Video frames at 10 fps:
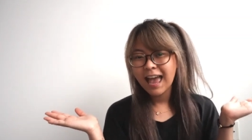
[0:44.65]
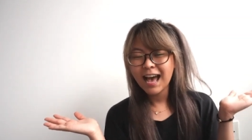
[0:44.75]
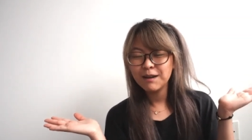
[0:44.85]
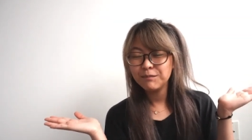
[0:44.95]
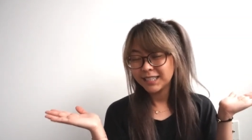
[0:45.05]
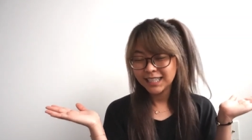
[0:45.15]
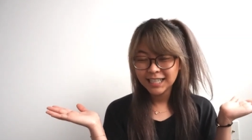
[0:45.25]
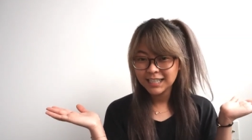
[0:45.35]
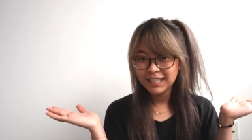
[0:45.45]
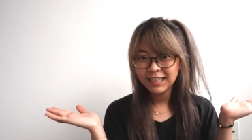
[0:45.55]
and
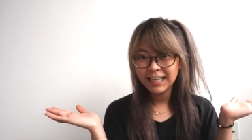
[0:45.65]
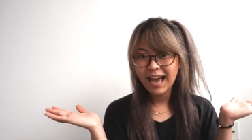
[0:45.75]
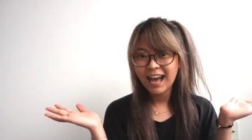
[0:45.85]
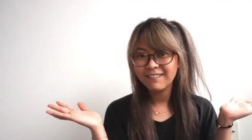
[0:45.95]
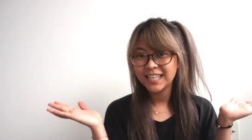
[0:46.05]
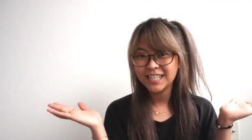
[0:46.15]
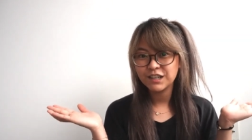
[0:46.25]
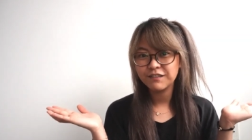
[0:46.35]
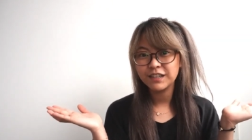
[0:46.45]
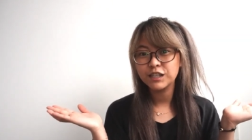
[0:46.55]
potentially have
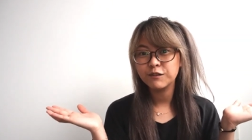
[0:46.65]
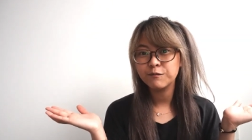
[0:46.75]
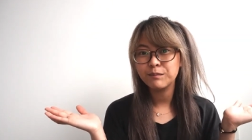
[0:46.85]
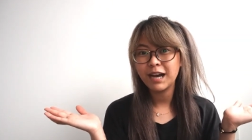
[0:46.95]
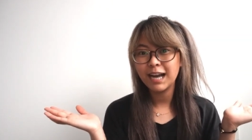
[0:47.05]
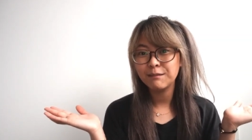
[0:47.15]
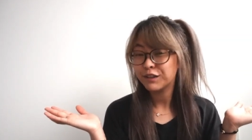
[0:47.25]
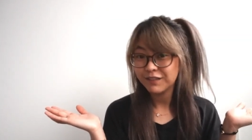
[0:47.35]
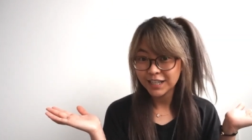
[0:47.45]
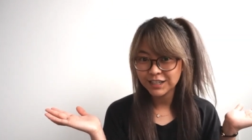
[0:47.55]
interviews by
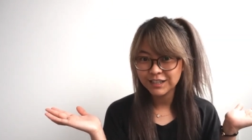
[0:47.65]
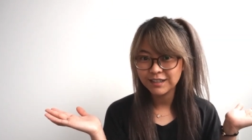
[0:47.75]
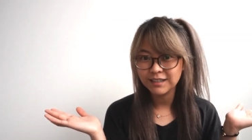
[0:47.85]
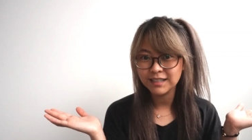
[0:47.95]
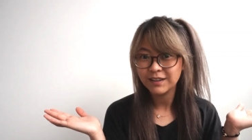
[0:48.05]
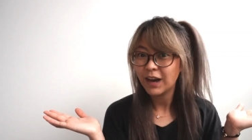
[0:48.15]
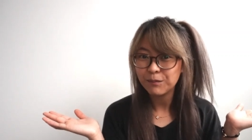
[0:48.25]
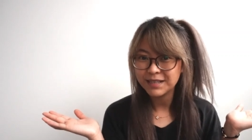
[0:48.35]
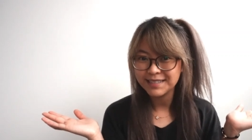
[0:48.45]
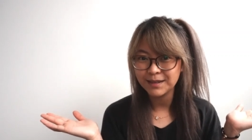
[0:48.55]
professionals to help
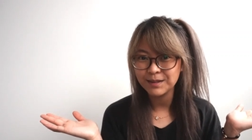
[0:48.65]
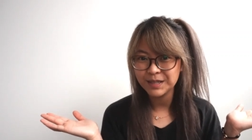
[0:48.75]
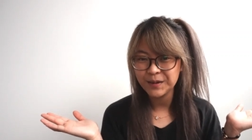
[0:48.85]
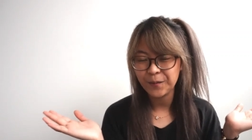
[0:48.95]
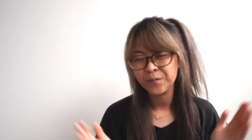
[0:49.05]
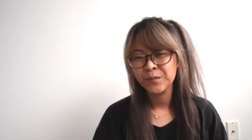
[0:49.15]
us out too.